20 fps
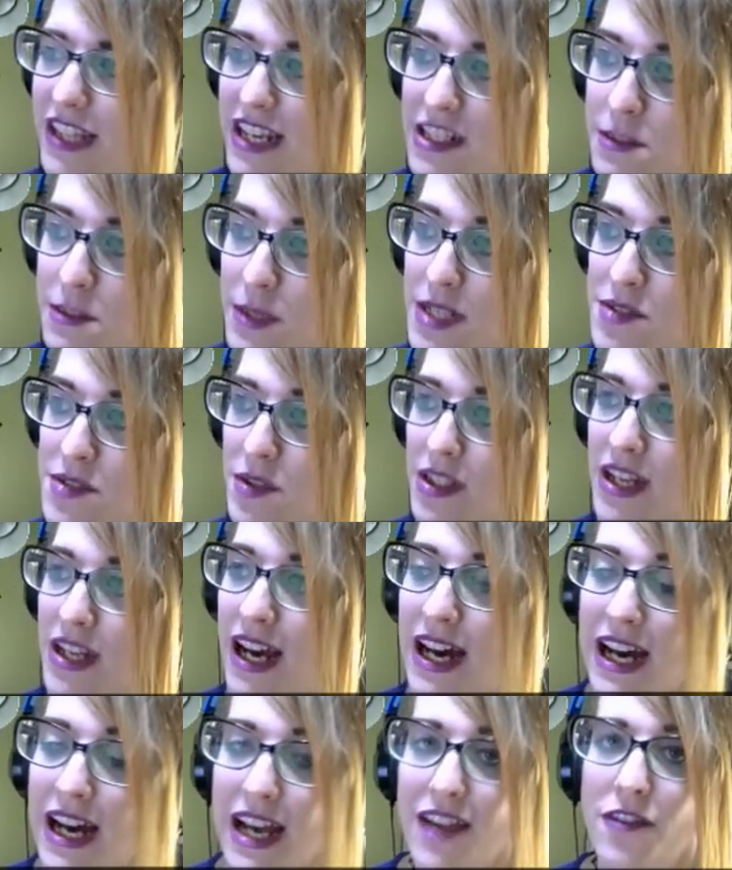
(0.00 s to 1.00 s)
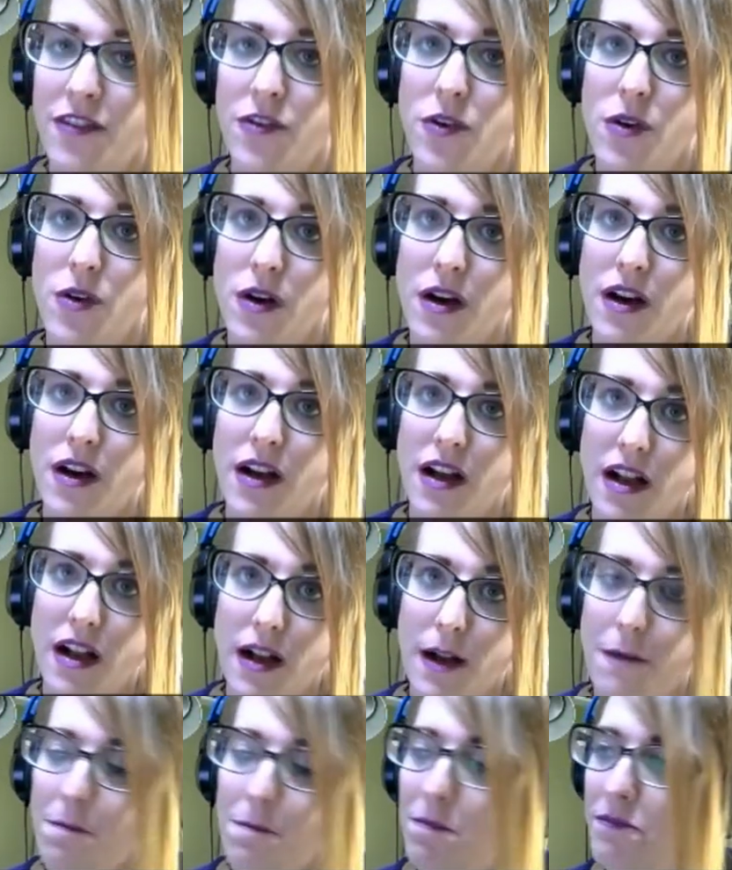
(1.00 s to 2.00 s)
HP is really high for
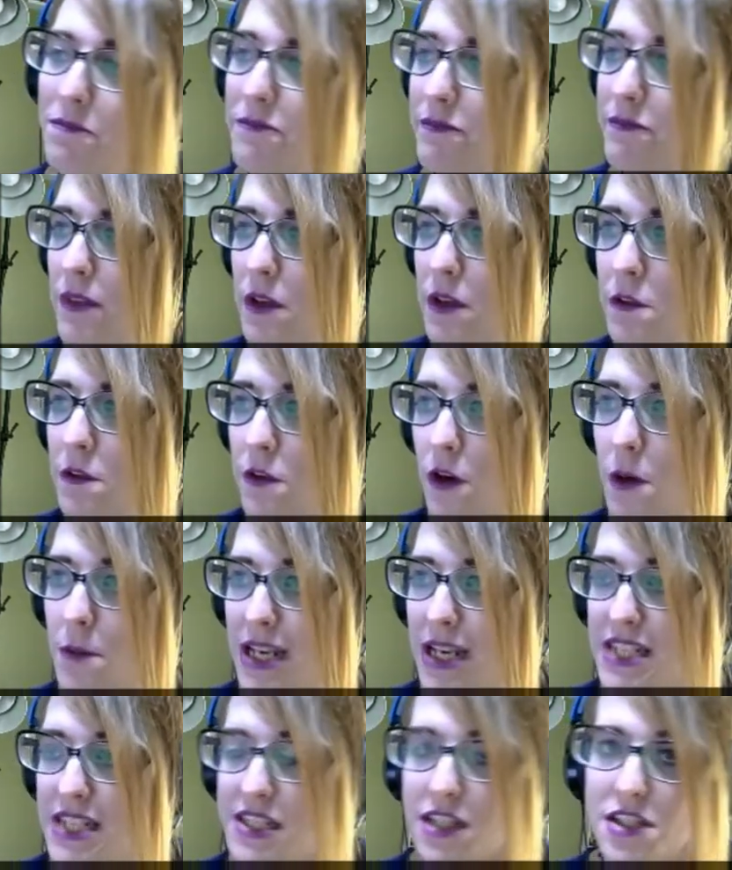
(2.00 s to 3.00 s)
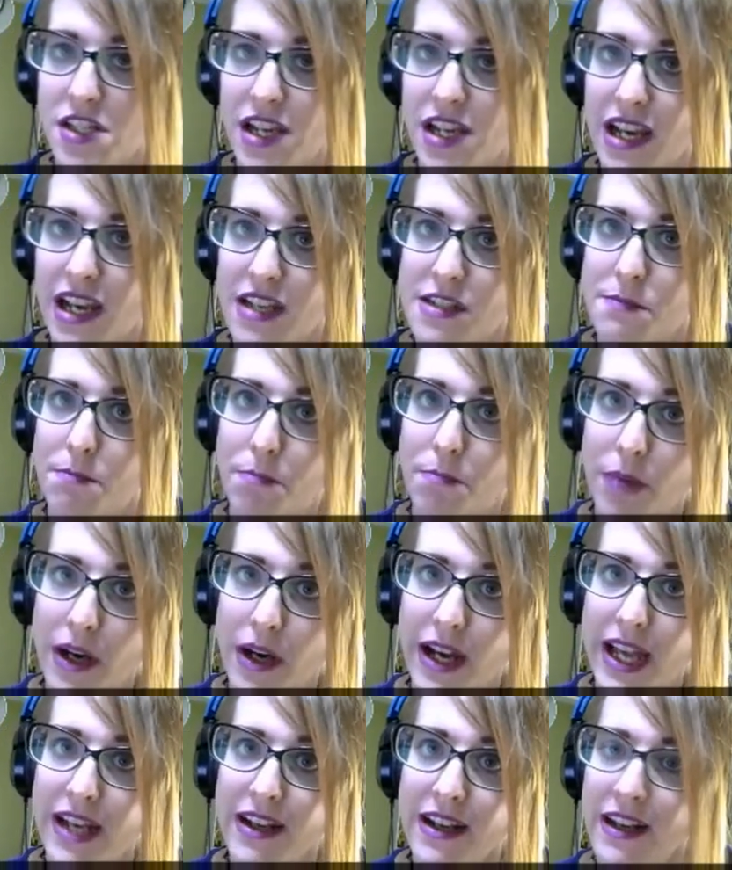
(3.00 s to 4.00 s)
a basic GX,
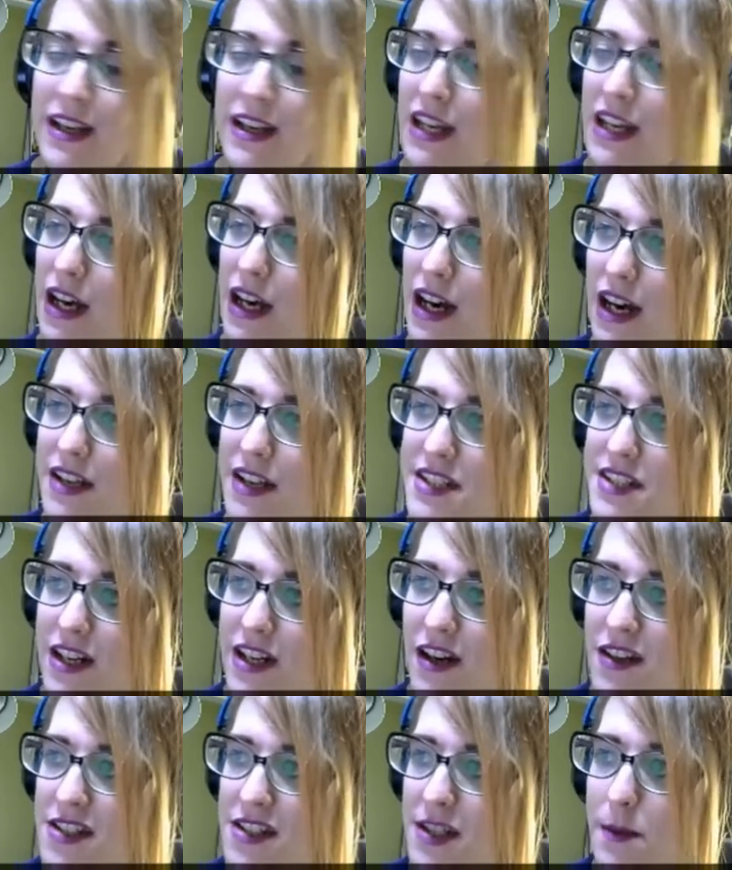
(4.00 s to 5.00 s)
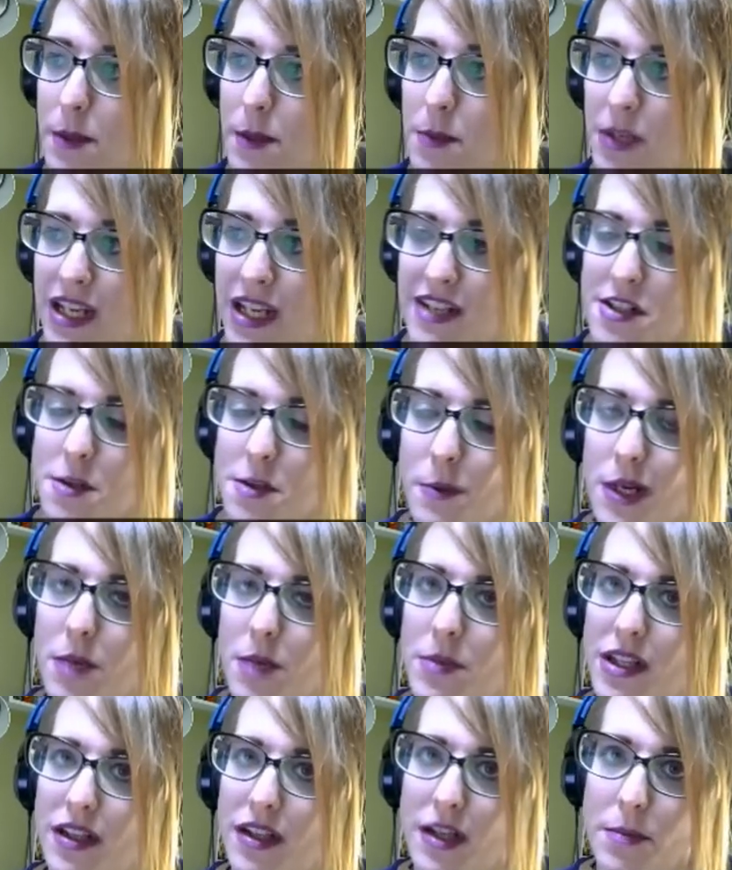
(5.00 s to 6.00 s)
but Zygarde is going to be playing so many
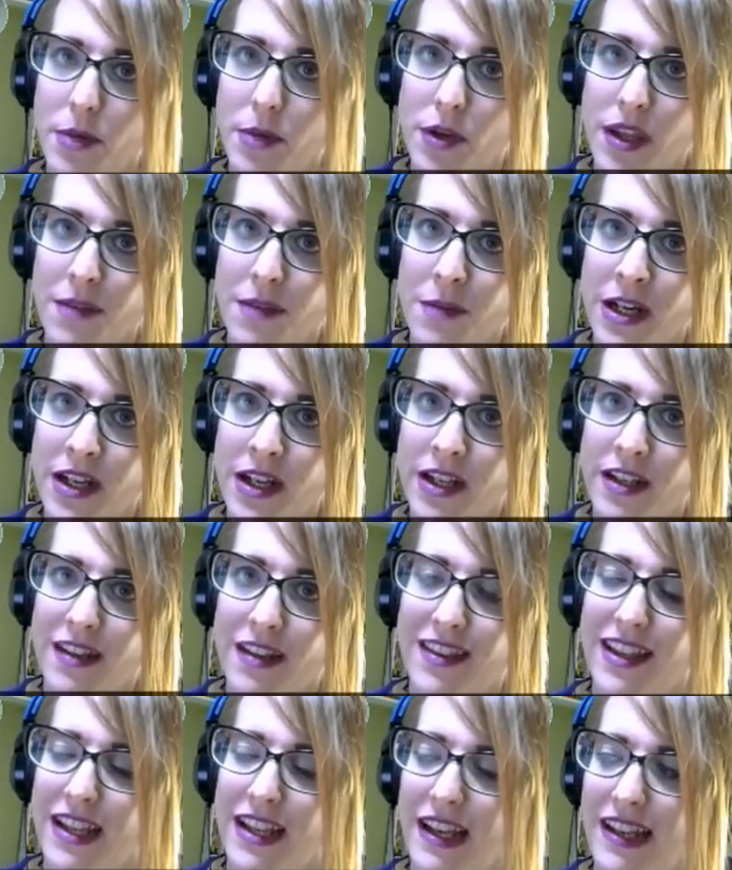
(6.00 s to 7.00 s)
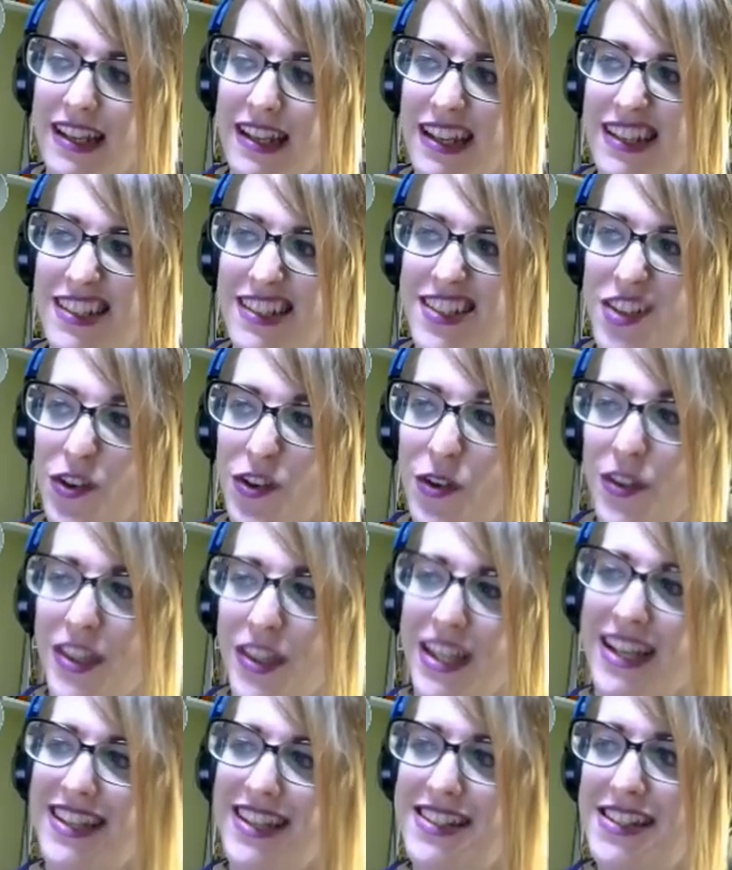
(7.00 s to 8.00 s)
ability Pokemon that I don't
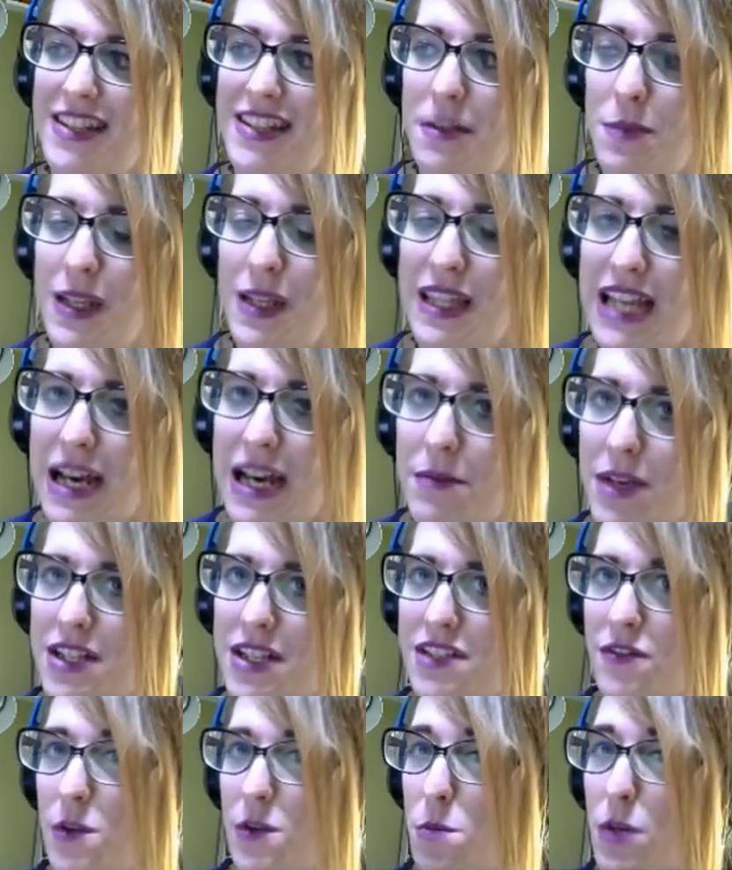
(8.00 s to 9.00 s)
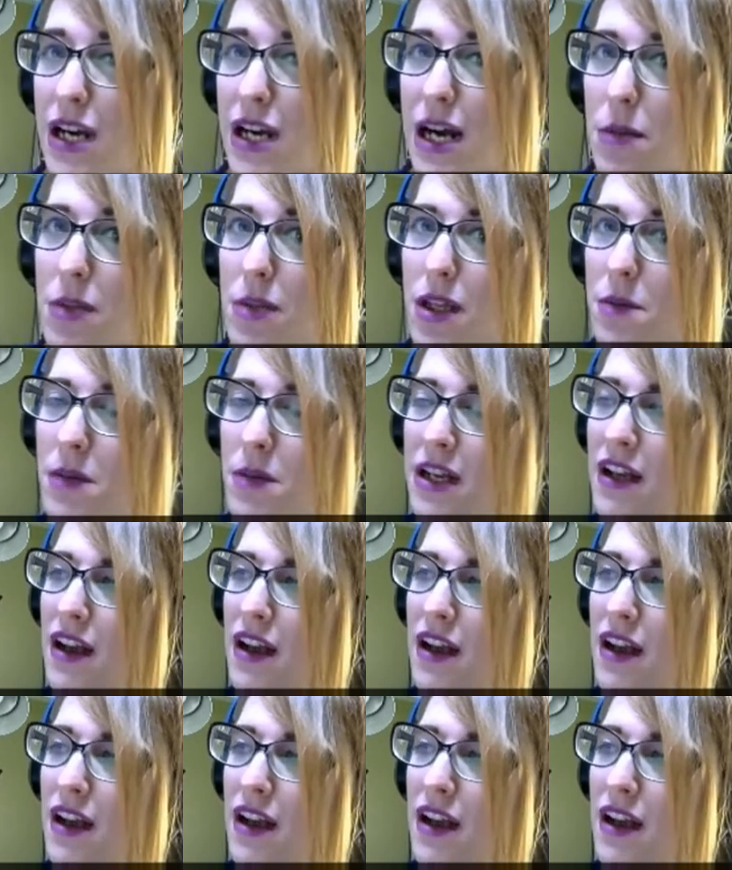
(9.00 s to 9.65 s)
think it's going to be that much of a problem.